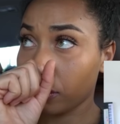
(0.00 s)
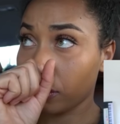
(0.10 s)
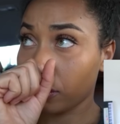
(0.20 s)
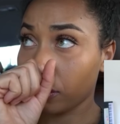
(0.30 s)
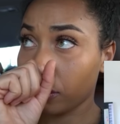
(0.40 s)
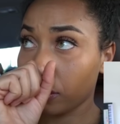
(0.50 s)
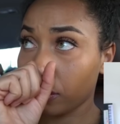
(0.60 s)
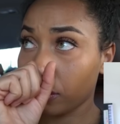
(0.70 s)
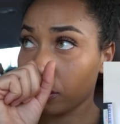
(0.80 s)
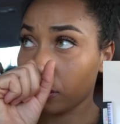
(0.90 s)

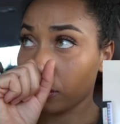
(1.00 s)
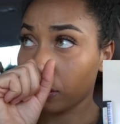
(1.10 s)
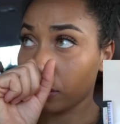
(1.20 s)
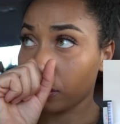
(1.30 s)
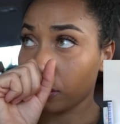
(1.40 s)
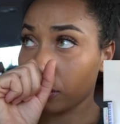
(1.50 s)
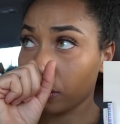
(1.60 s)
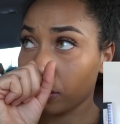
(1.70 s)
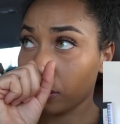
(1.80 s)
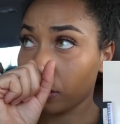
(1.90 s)

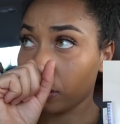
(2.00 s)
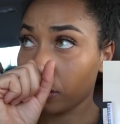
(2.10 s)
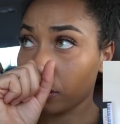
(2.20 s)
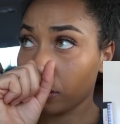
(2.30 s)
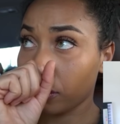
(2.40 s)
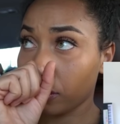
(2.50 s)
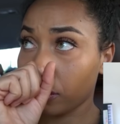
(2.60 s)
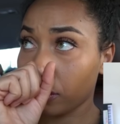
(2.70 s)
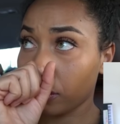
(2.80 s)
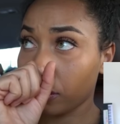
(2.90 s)

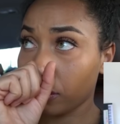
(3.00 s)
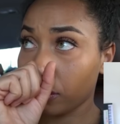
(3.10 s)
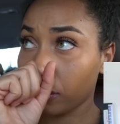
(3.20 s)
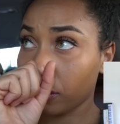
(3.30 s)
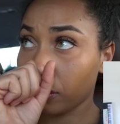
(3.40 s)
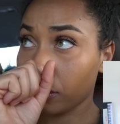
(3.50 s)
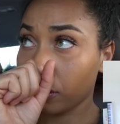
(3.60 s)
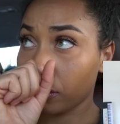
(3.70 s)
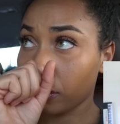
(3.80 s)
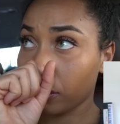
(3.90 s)

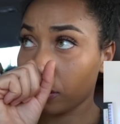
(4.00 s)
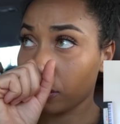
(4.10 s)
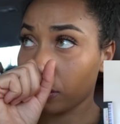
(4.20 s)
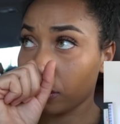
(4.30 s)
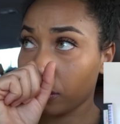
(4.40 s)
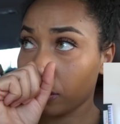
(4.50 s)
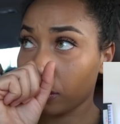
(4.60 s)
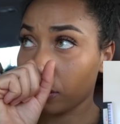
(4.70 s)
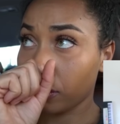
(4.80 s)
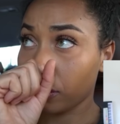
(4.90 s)

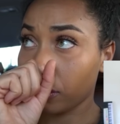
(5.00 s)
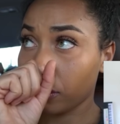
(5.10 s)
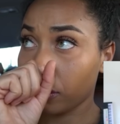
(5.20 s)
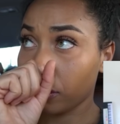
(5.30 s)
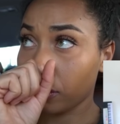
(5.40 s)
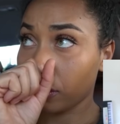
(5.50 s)
(not speaking)